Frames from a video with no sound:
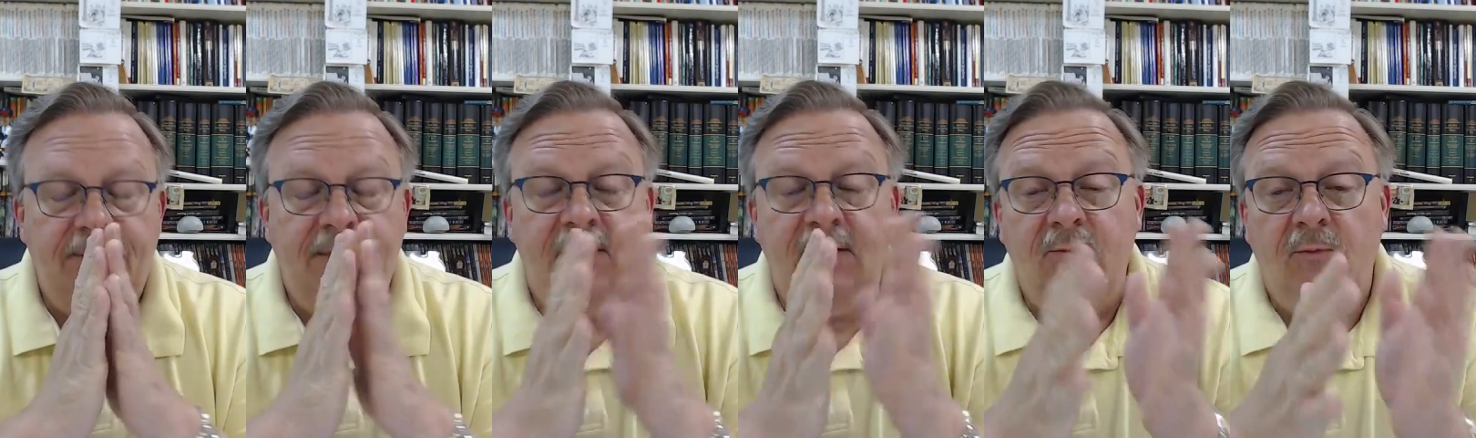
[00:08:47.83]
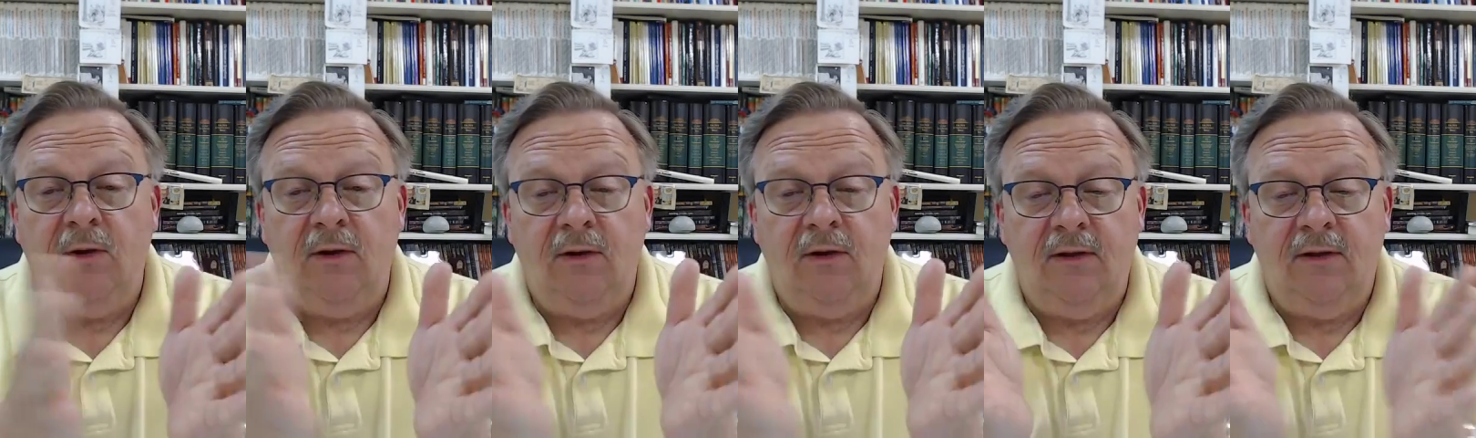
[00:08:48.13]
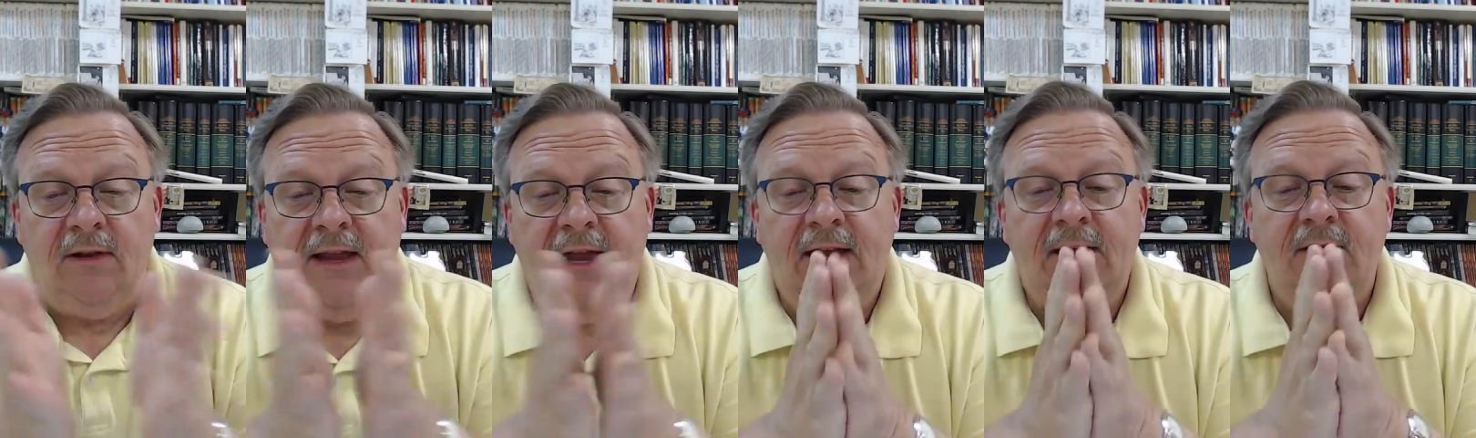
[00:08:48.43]
and we'll
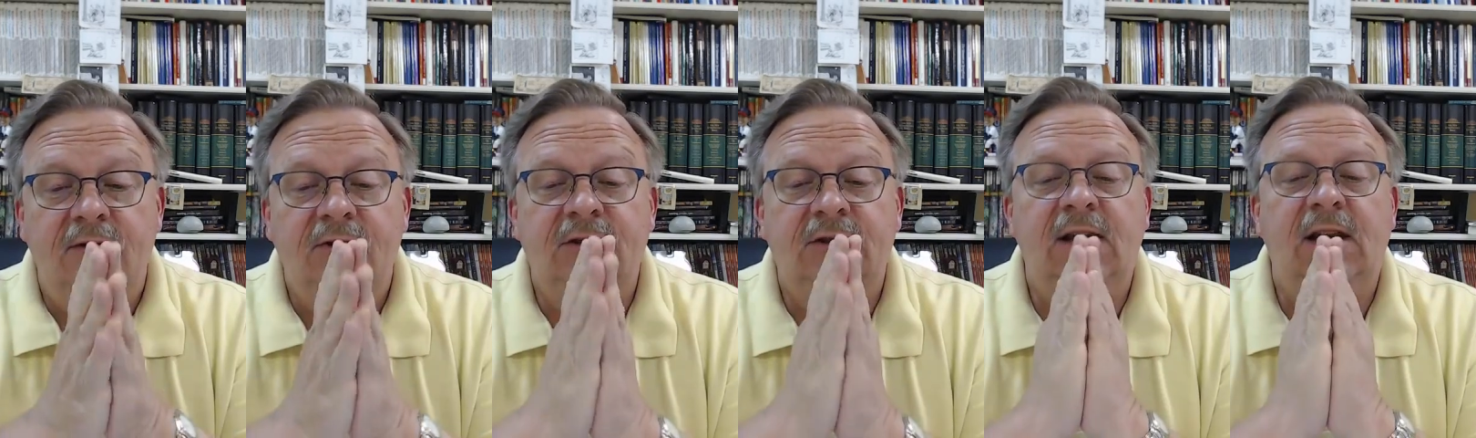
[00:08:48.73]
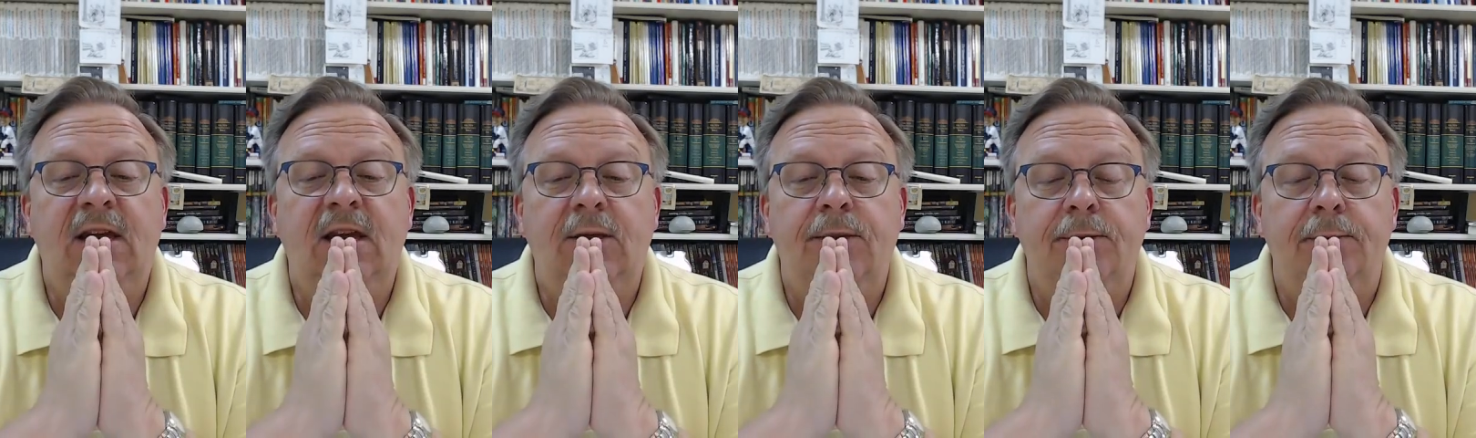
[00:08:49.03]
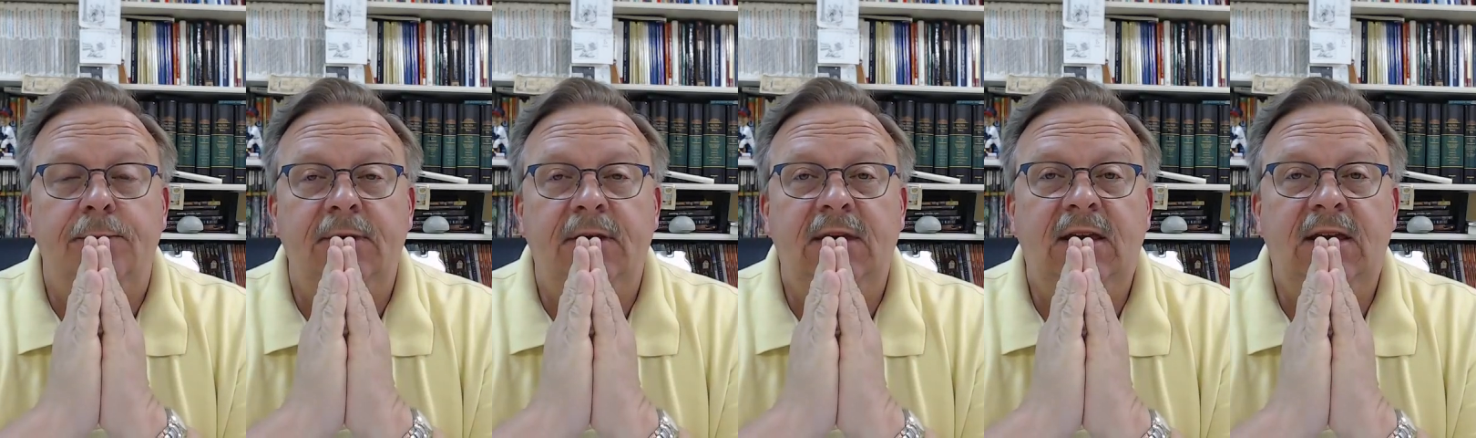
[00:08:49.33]
later see
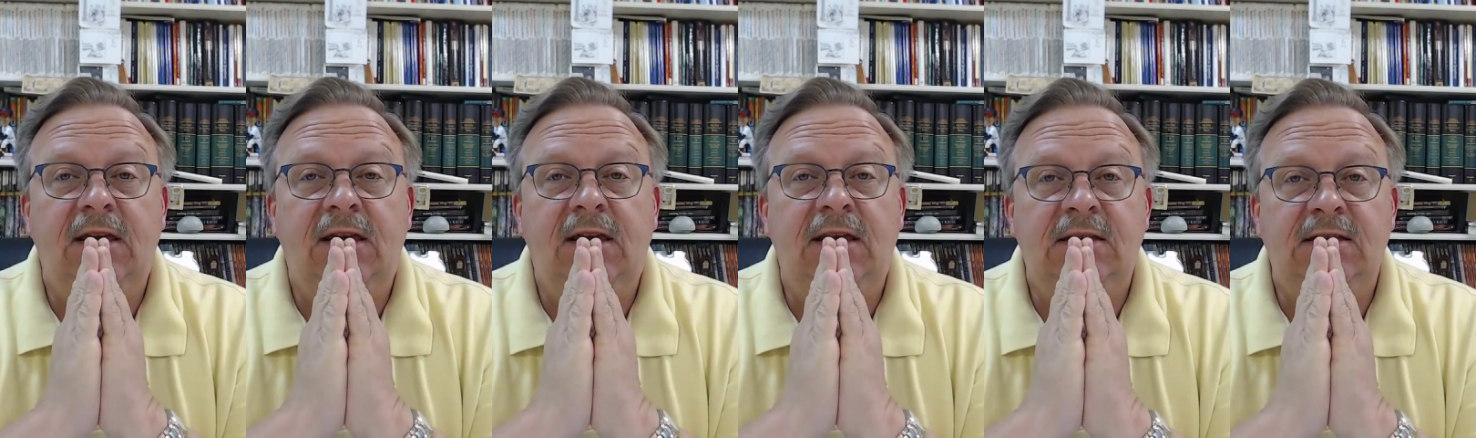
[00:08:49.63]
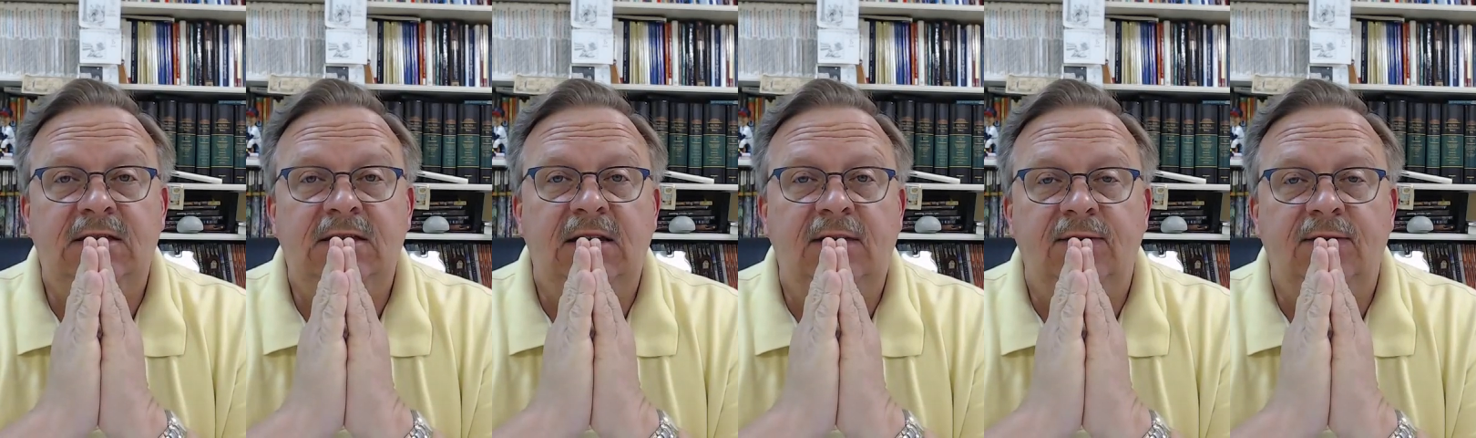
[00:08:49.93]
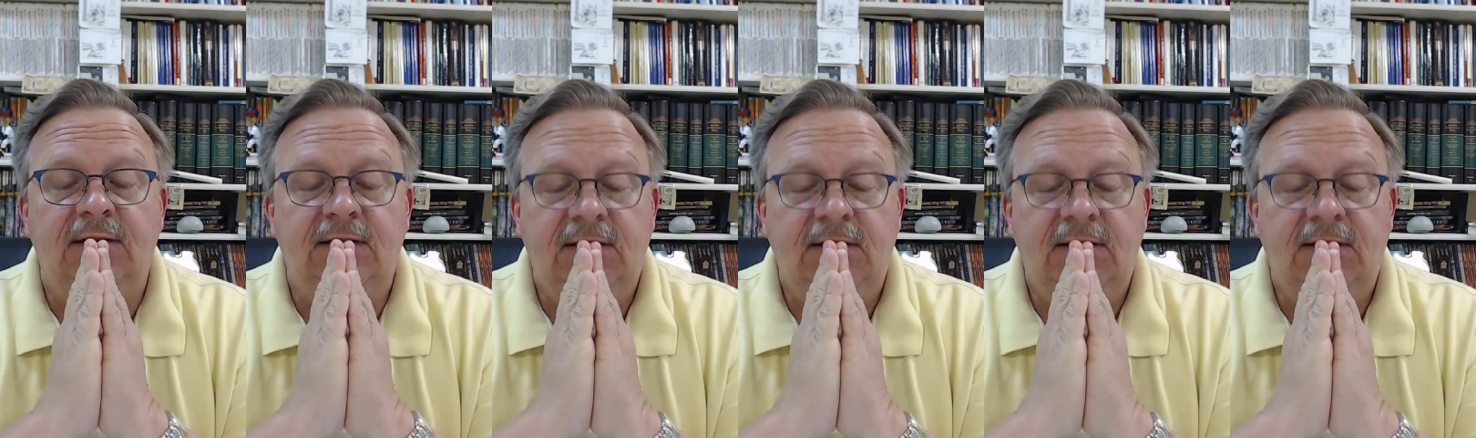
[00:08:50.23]
through the kings
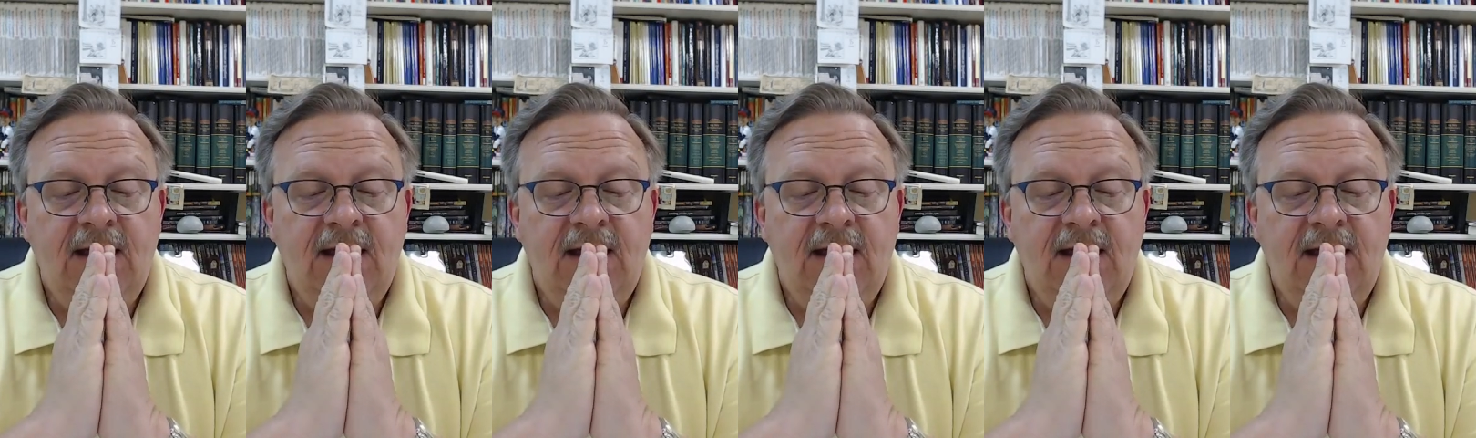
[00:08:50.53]
even,